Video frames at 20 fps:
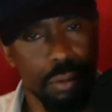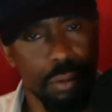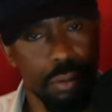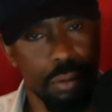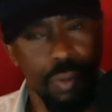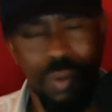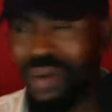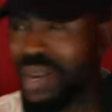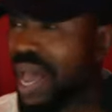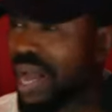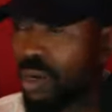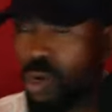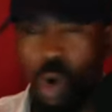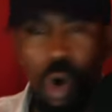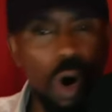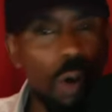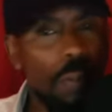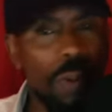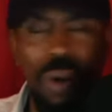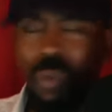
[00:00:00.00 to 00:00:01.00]
we're not
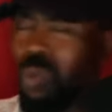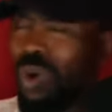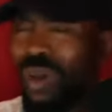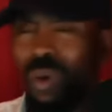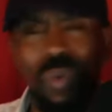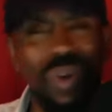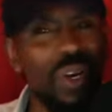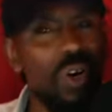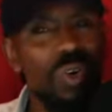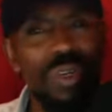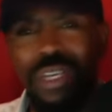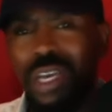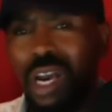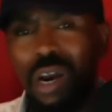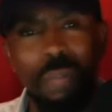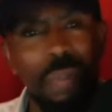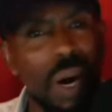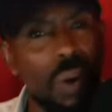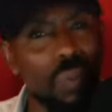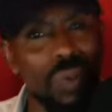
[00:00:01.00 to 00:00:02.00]
going but we don't care
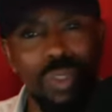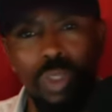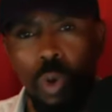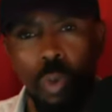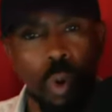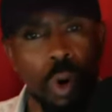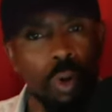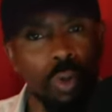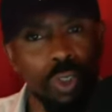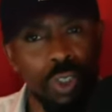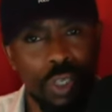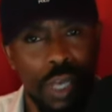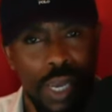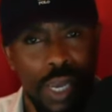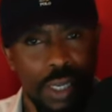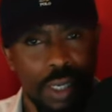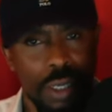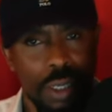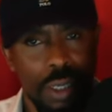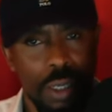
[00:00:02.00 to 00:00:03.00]
about what the world say
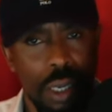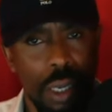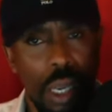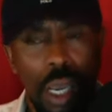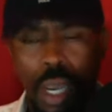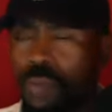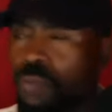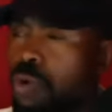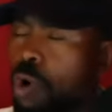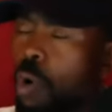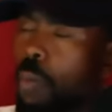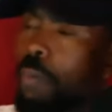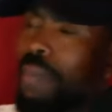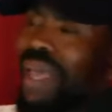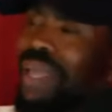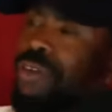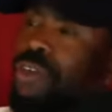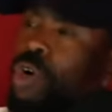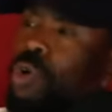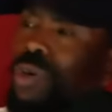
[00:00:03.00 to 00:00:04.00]
real
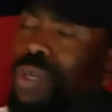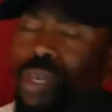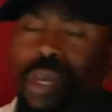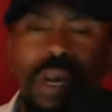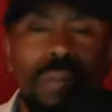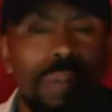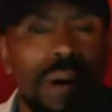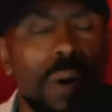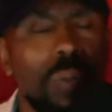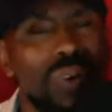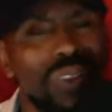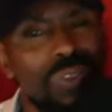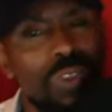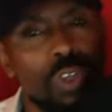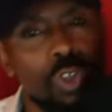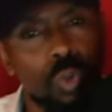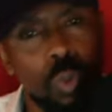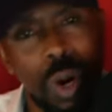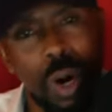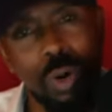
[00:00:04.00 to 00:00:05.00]
men don't care about what
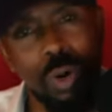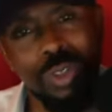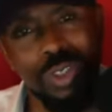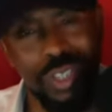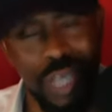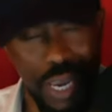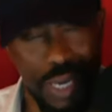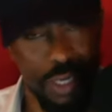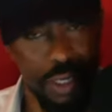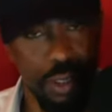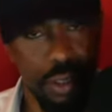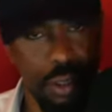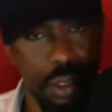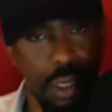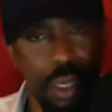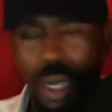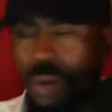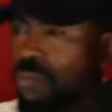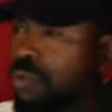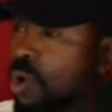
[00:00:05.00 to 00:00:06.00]
this world say
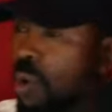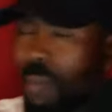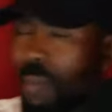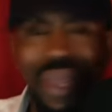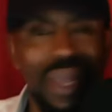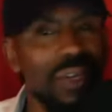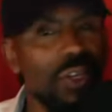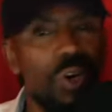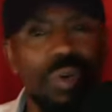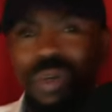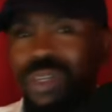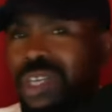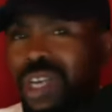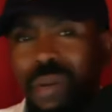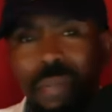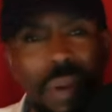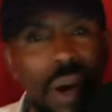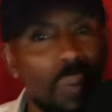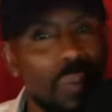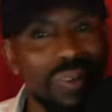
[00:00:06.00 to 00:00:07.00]
Real men don't care
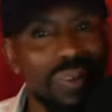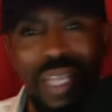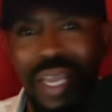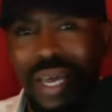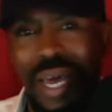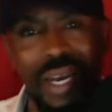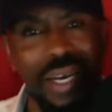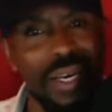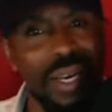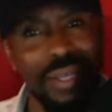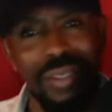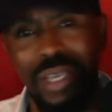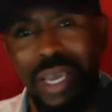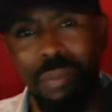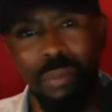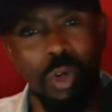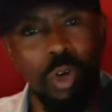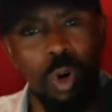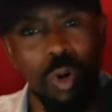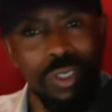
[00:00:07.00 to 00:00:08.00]
about what they got in their
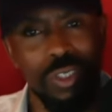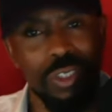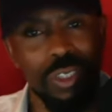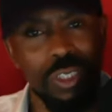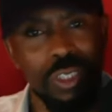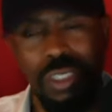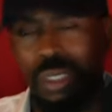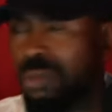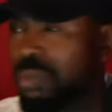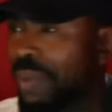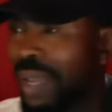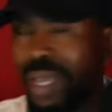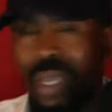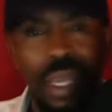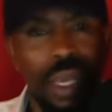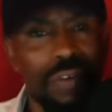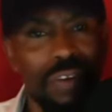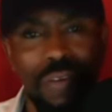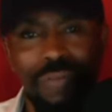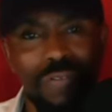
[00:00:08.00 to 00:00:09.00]
damn court systems, man.
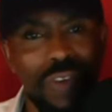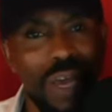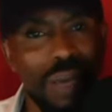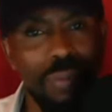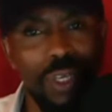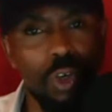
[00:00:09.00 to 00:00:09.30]
The family